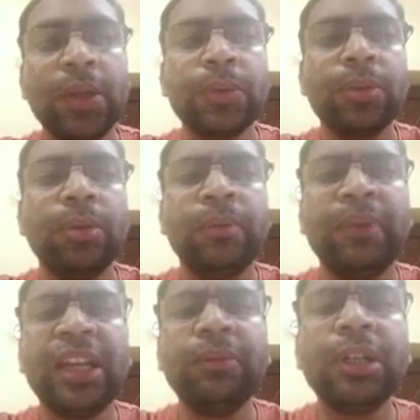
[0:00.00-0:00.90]
So
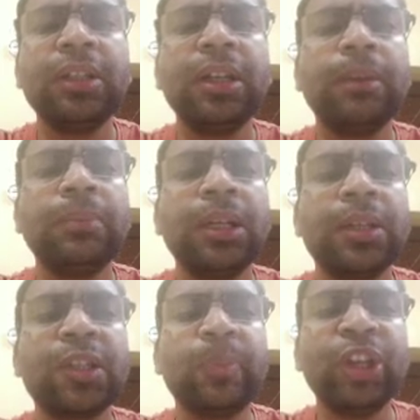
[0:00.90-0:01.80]
whenever
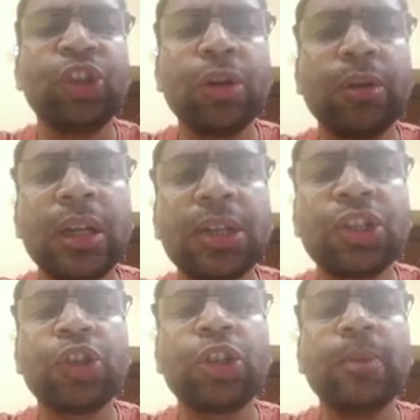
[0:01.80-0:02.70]
the special
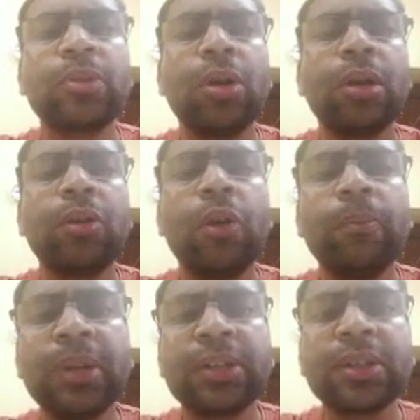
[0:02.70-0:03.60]
relationships or
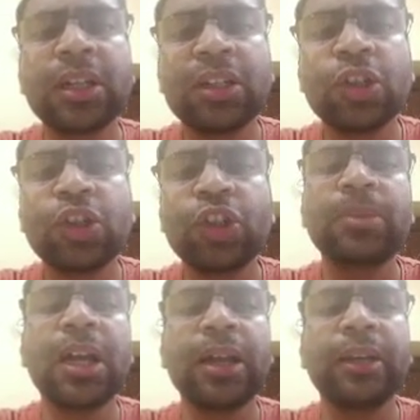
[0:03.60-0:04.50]
complex
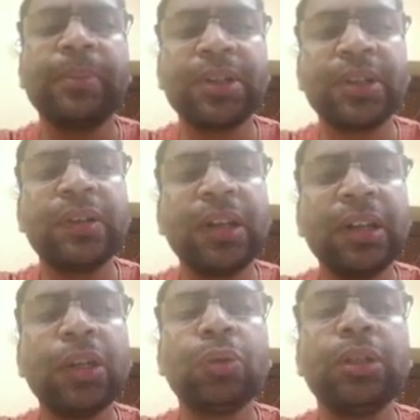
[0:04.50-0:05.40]
relationships are represented
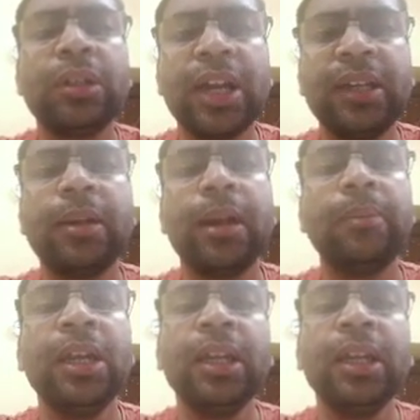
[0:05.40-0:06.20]
into the diagram